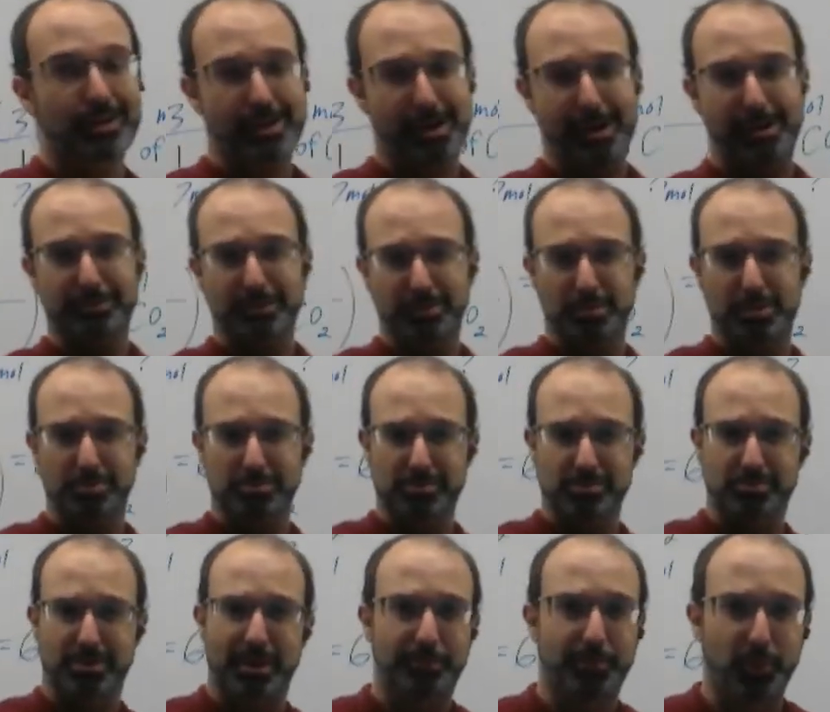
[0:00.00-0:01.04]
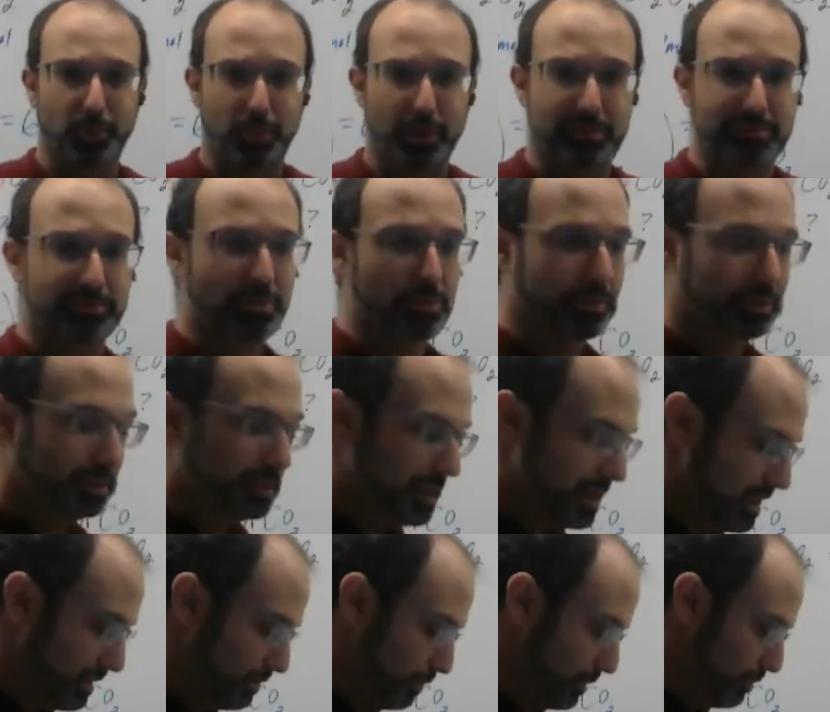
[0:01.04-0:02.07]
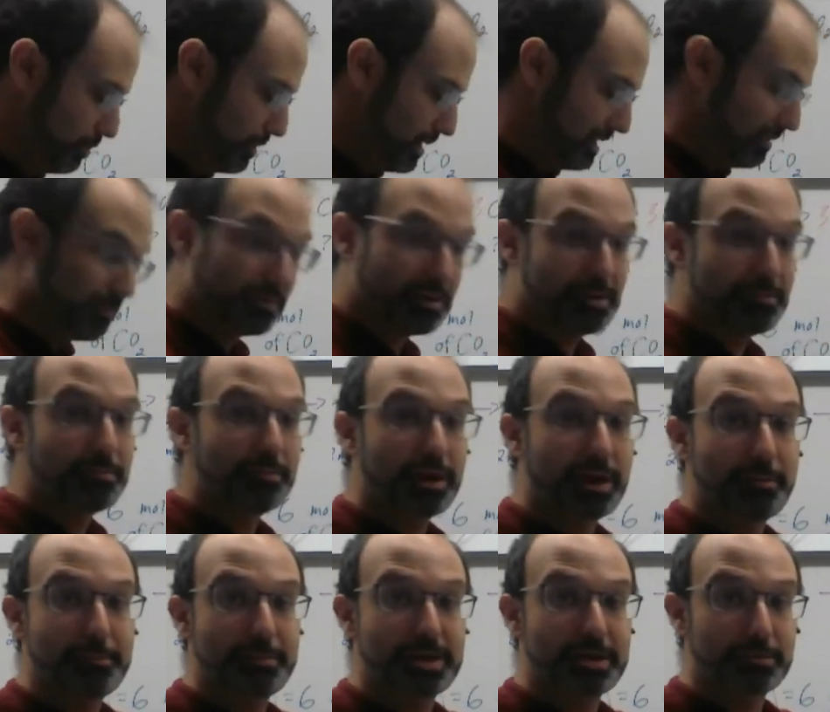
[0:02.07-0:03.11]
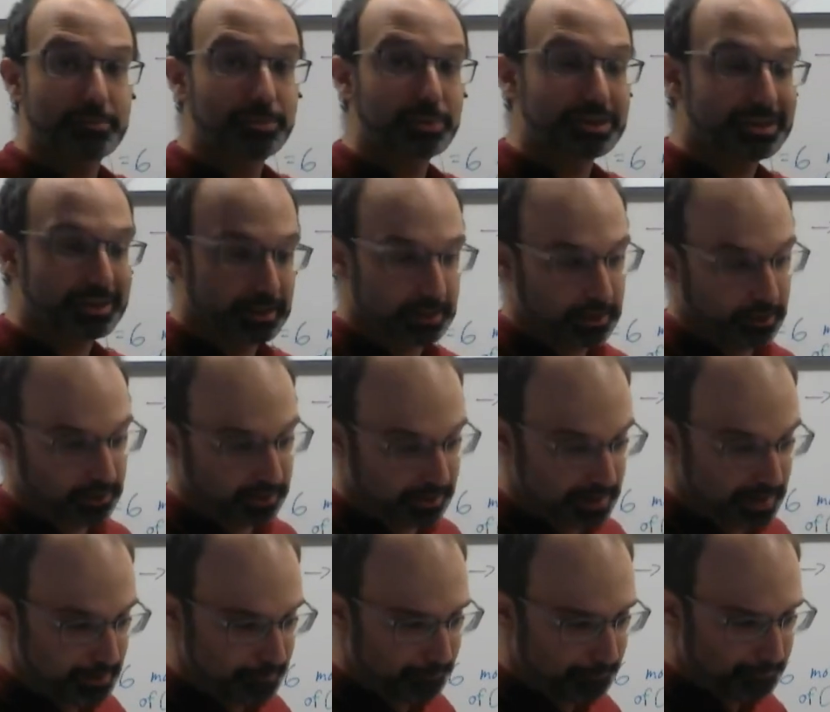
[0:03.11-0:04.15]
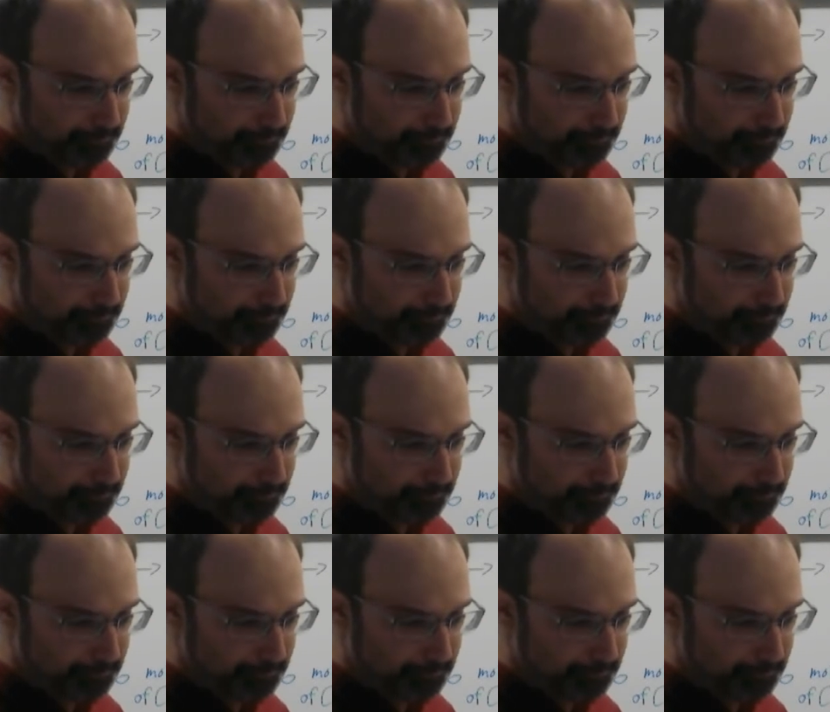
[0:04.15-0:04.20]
Often people drop the 1/4 at the end, but whatever. I'm being particular today.